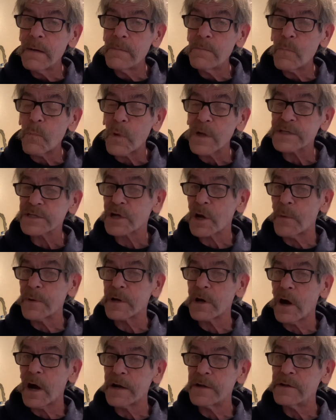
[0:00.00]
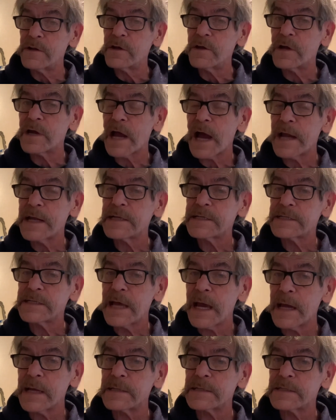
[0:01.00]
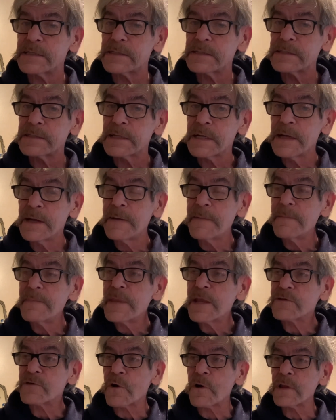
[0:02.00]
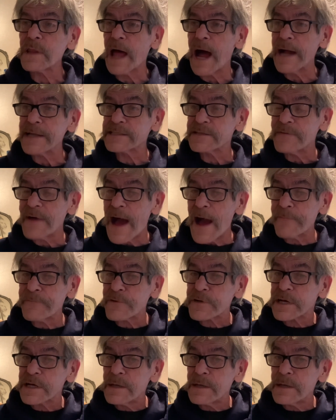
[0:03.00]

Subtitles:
what's going on in the United States. There are lots of African